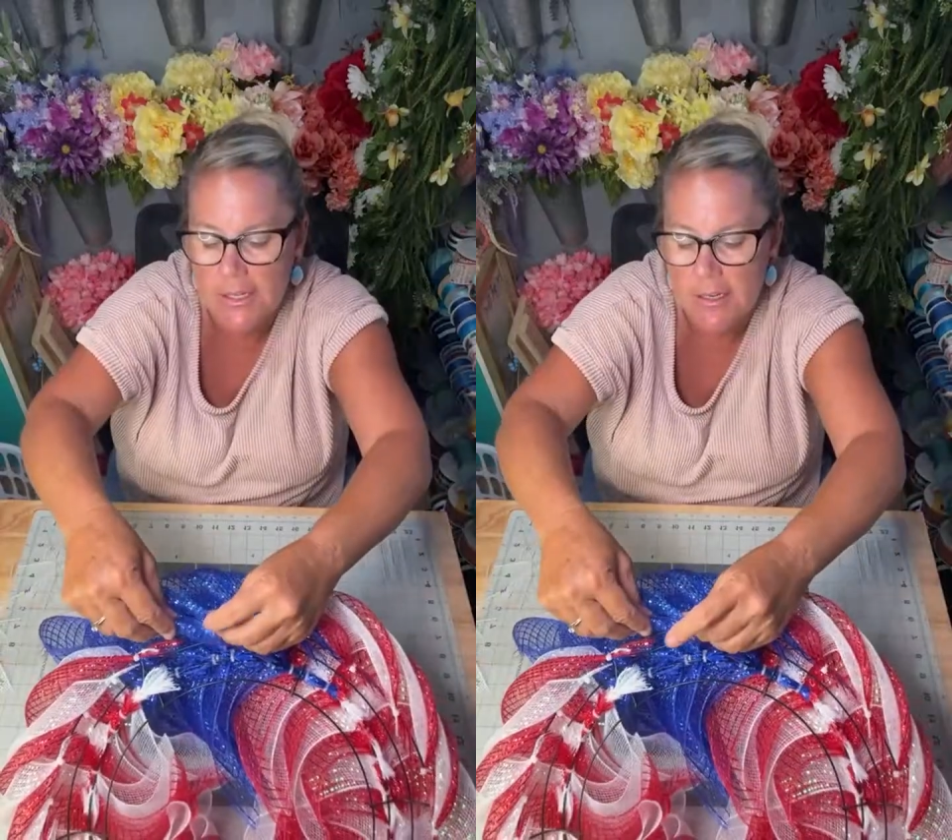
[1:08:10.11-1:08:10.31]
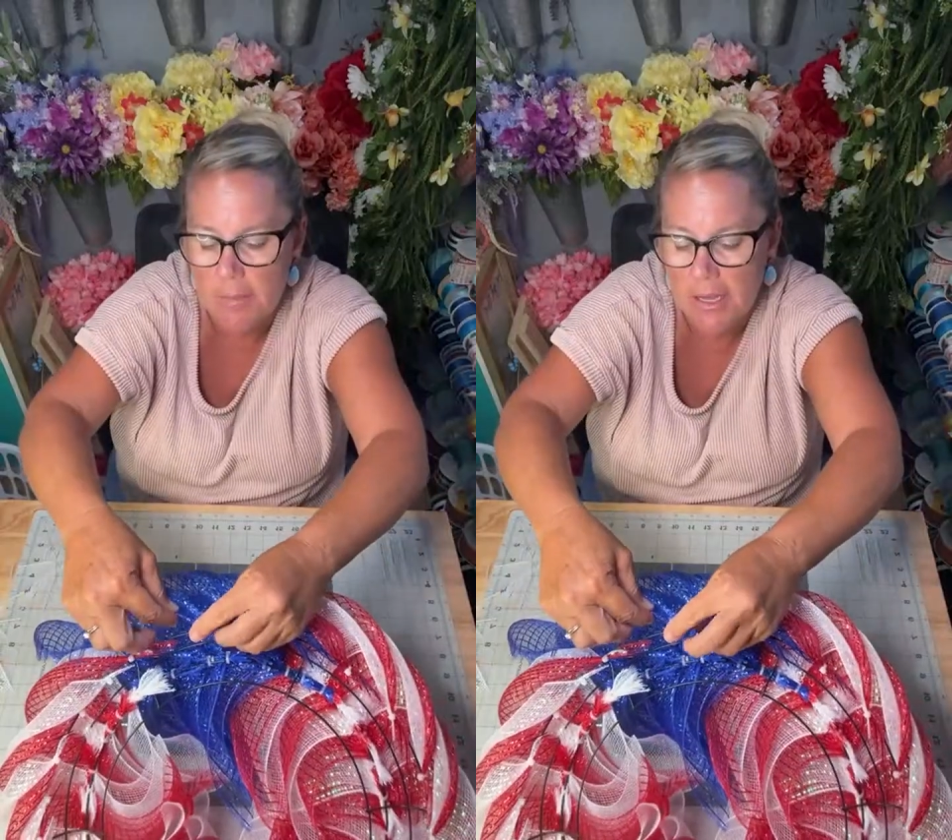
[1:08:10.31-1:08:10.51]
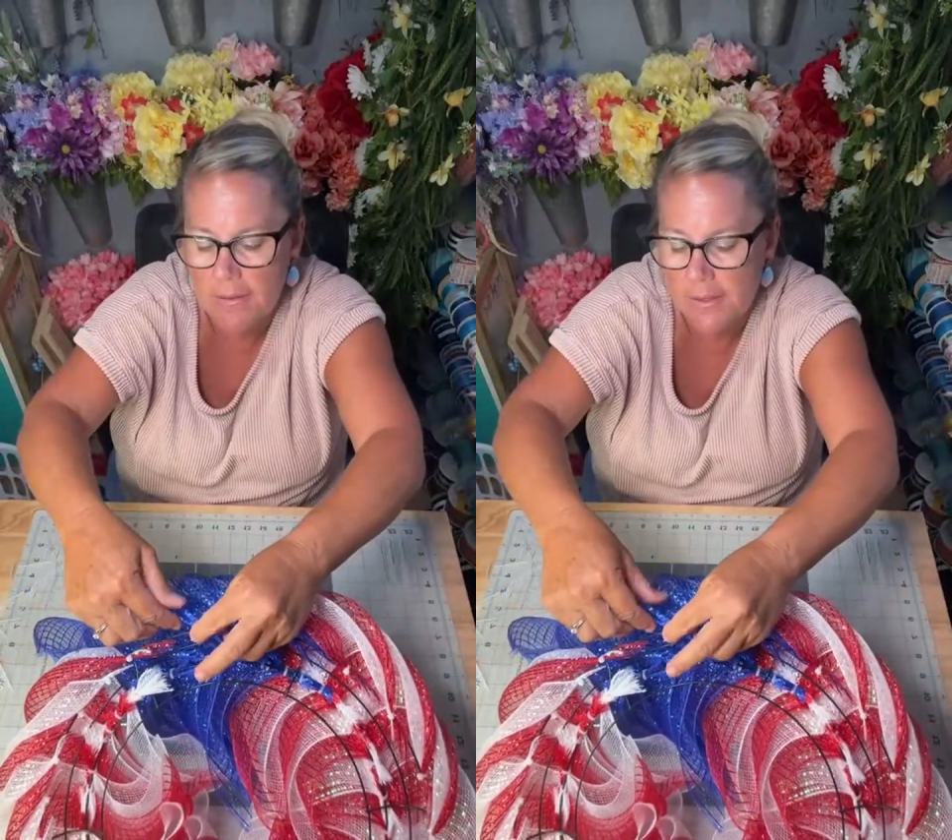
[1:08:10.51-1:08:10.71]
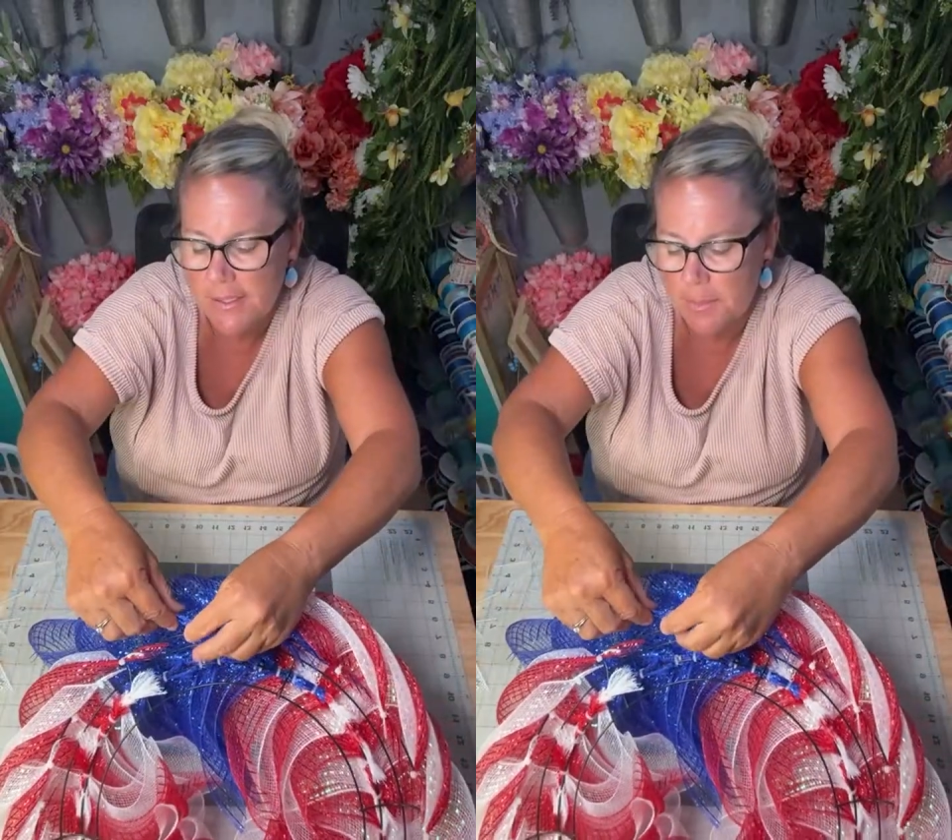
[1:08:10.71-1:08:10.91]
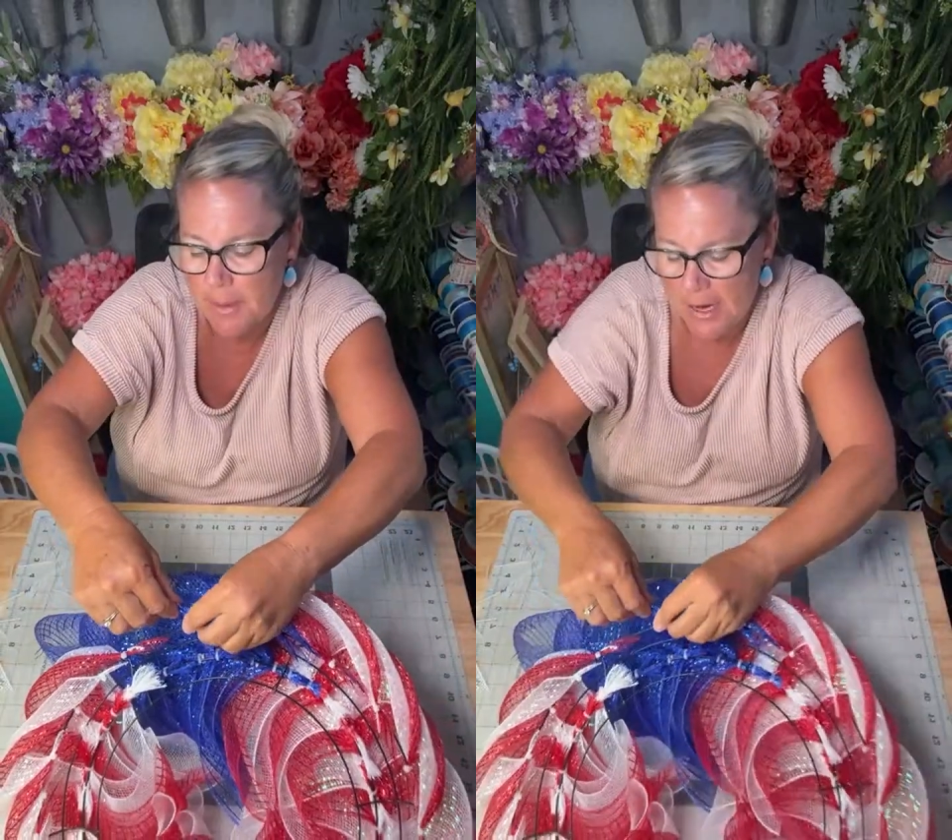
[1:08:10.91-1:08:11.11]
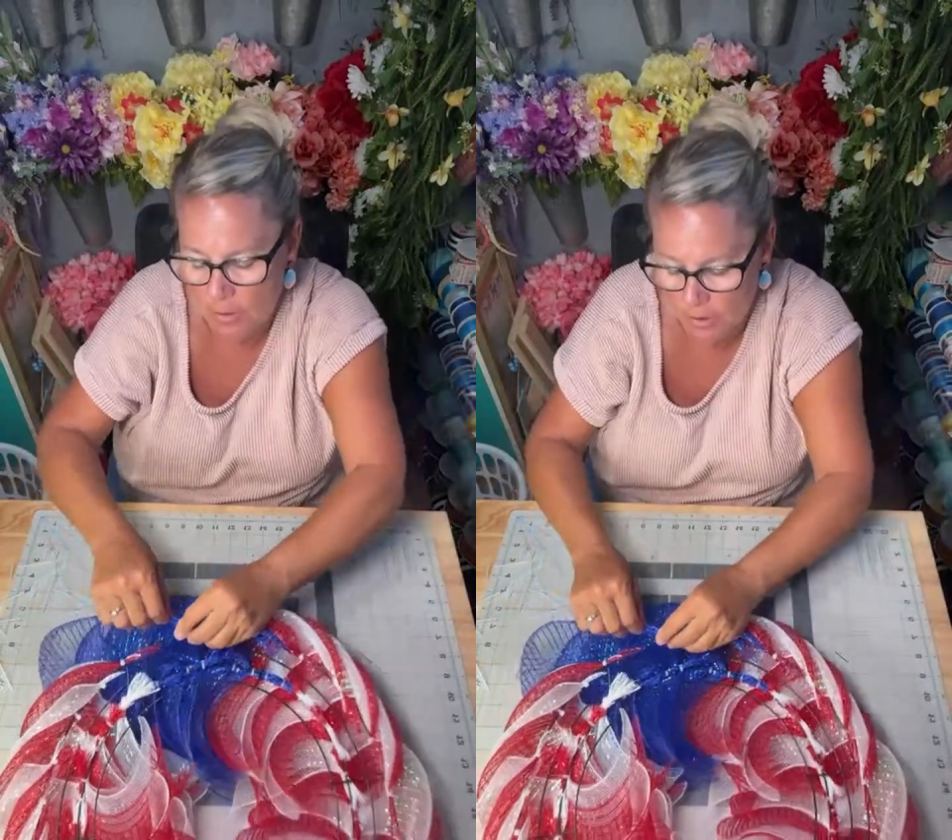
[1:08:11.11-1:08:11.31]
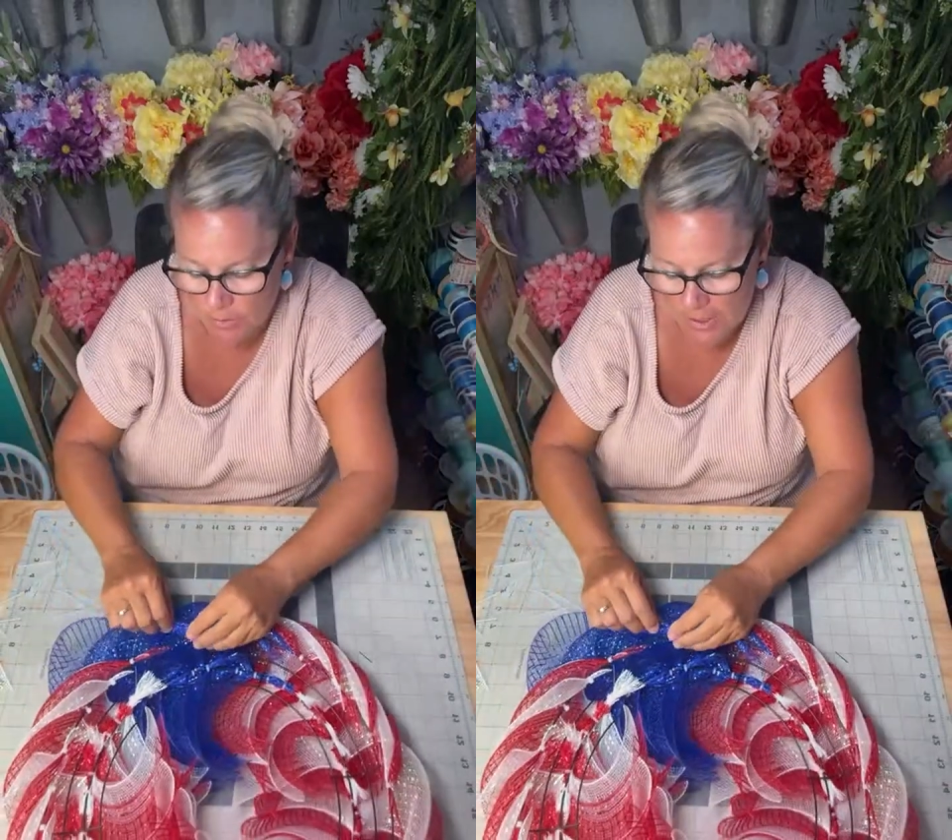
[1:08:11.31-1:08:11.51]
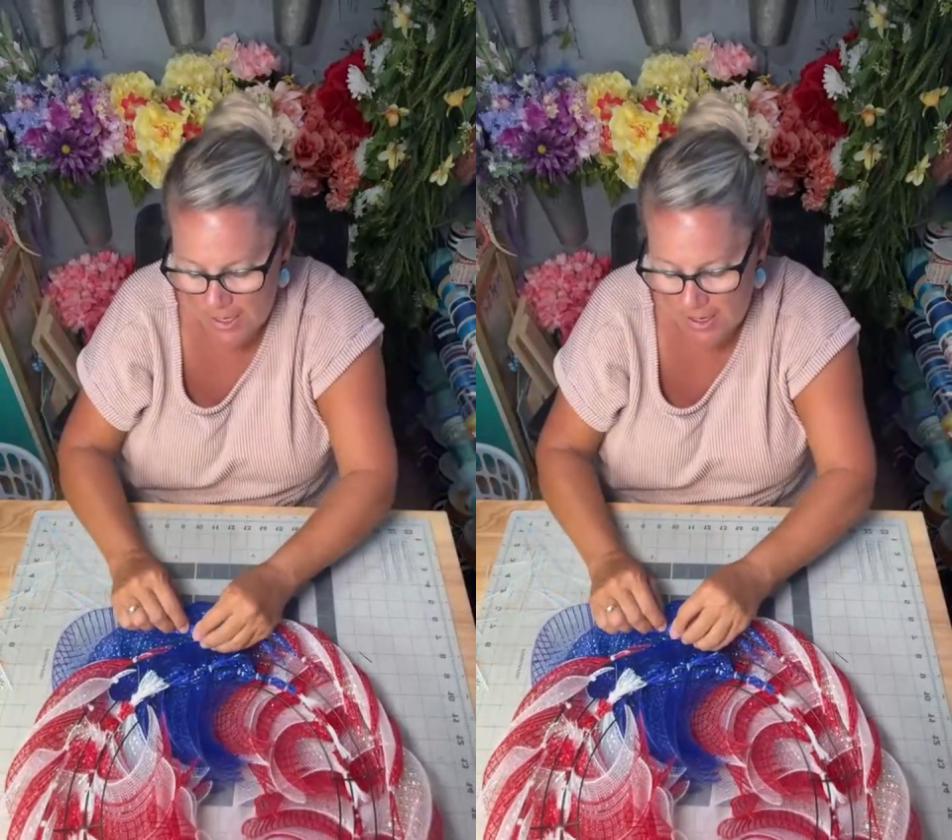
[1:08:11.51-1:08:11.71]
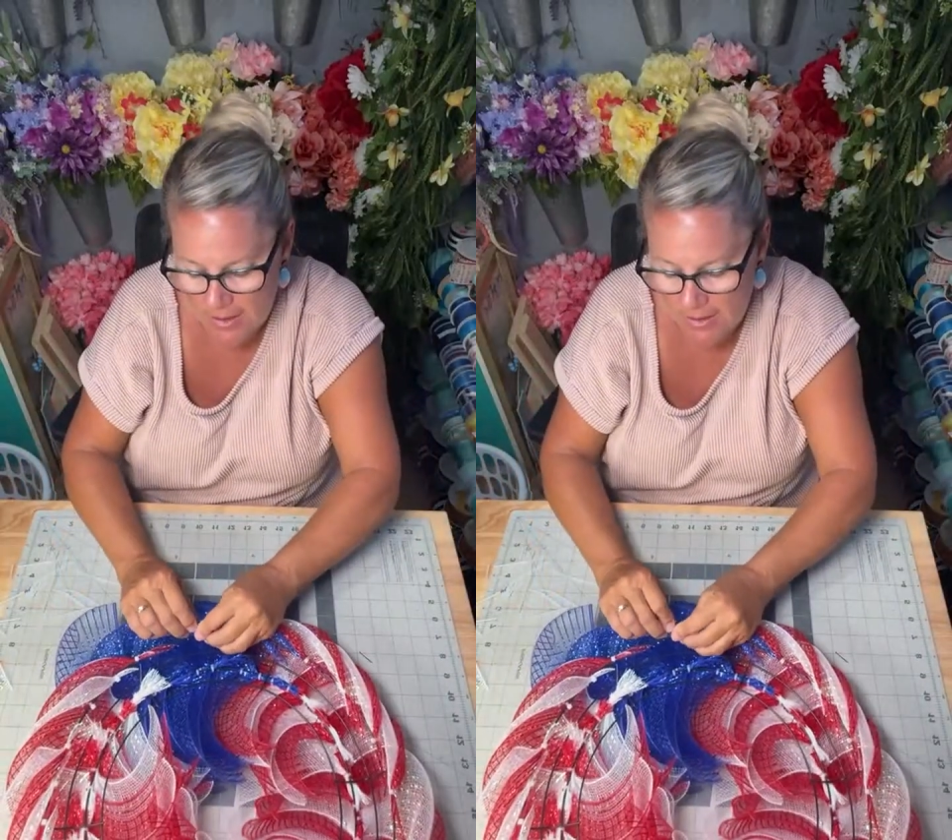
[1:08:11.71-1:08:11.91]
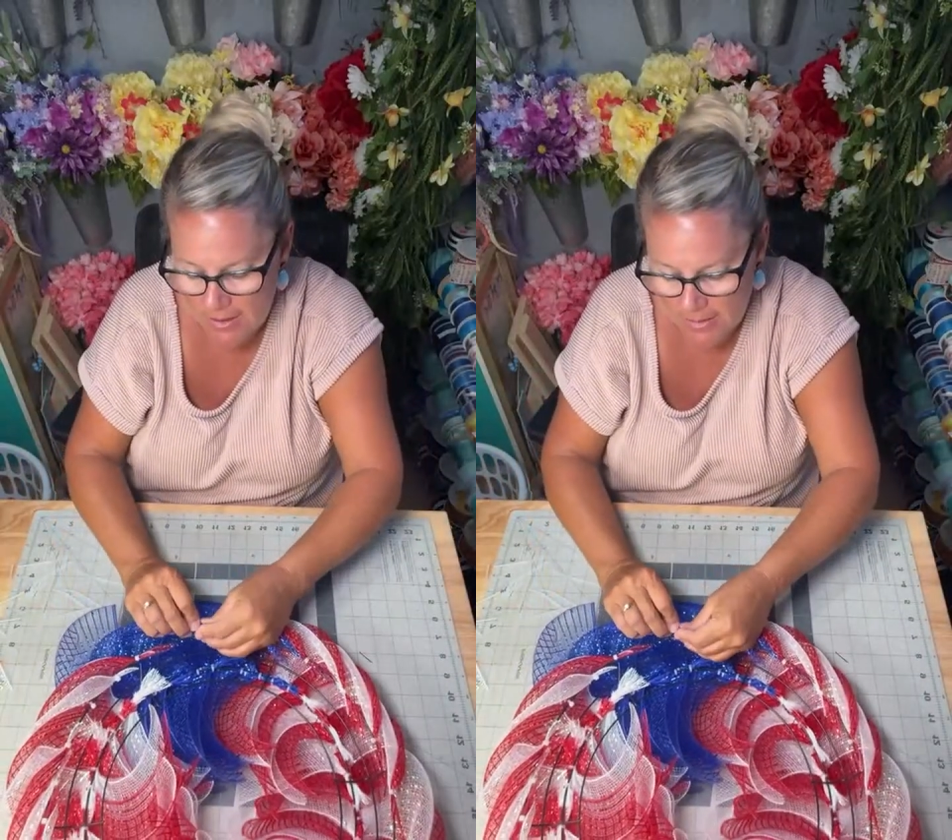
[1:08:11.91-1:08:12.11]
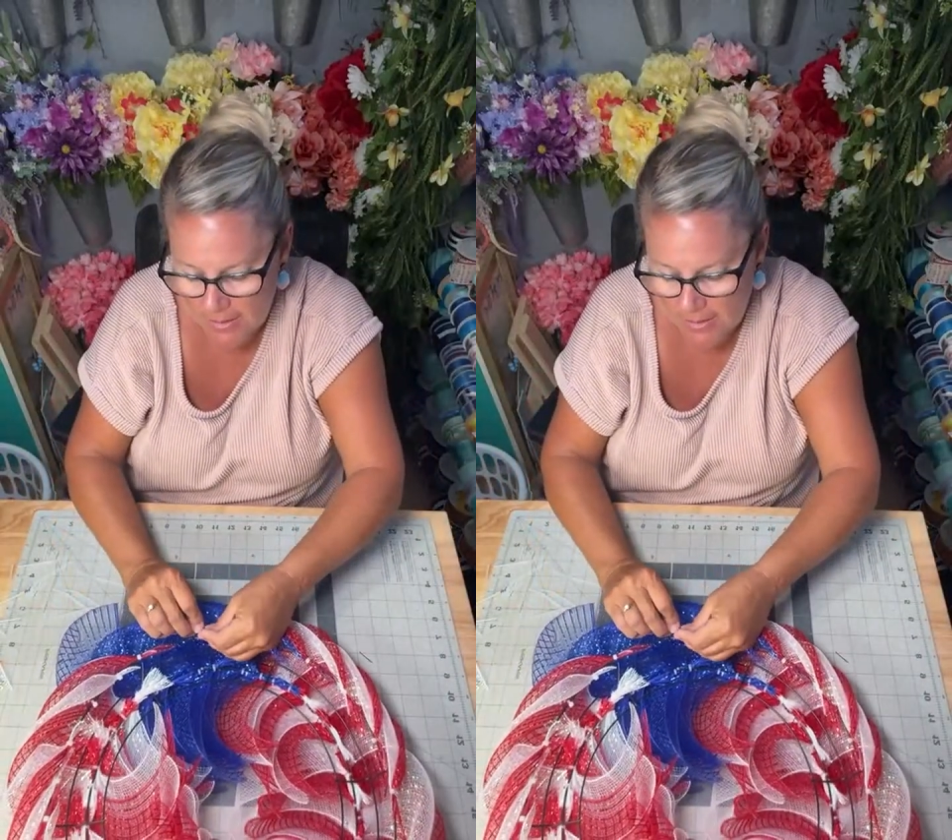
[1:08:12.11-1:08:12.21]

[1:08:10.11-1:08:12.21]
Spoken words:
to make this spiral wreath.